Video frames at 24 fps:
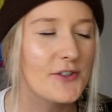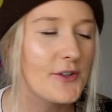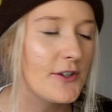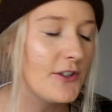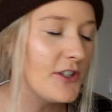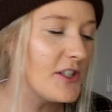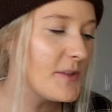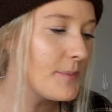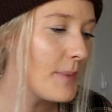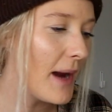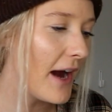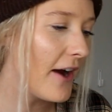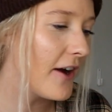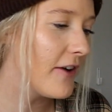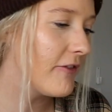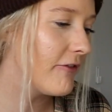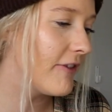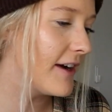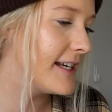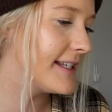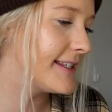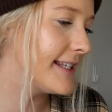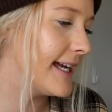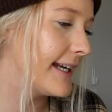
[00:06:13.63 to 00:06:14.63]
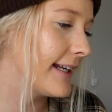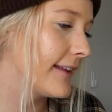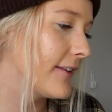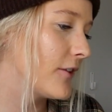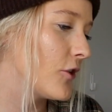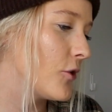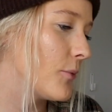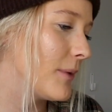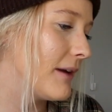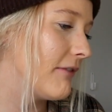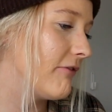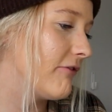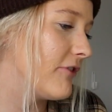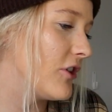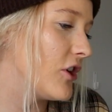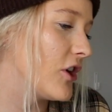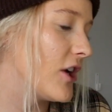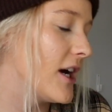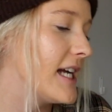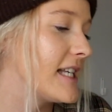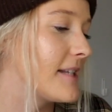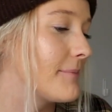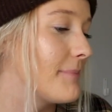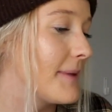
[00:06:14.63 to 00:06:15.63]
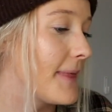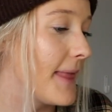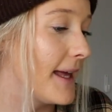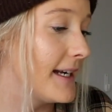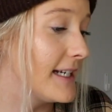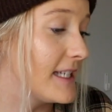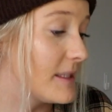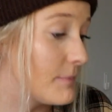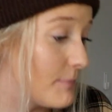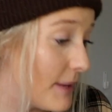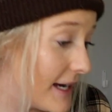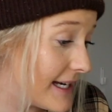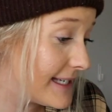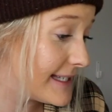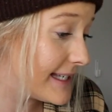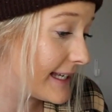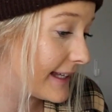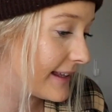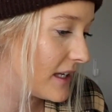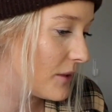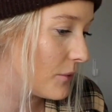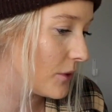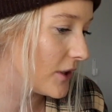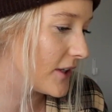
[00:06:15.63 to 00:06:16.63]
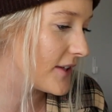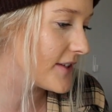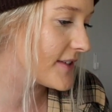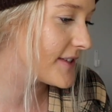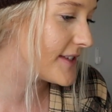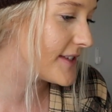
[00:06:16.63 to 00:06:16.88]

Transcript: So I just paraphrased that a little bit for you guys, but that is basically what it